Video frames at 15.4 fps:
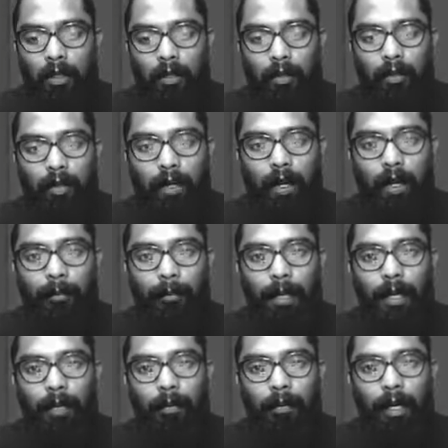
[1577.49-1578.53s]
do the up
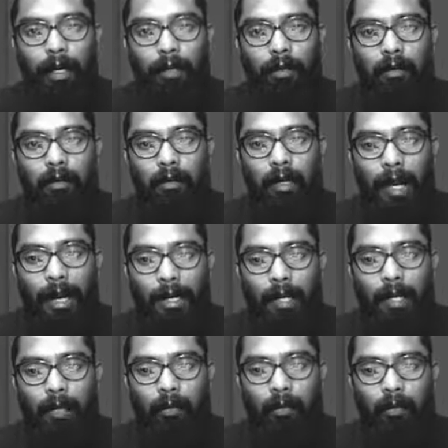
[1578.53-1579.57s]
arrow and do the right
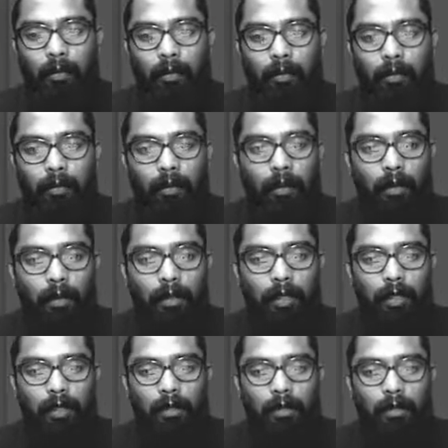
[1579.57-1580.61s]
arrow.
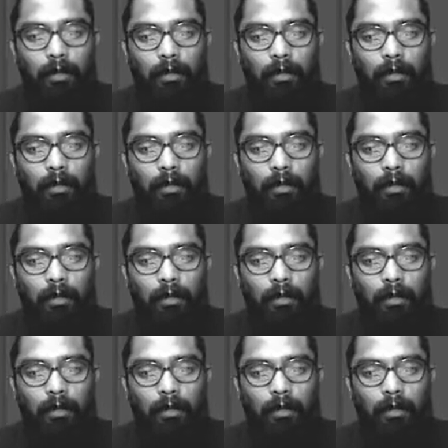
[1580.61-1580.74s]
Clear?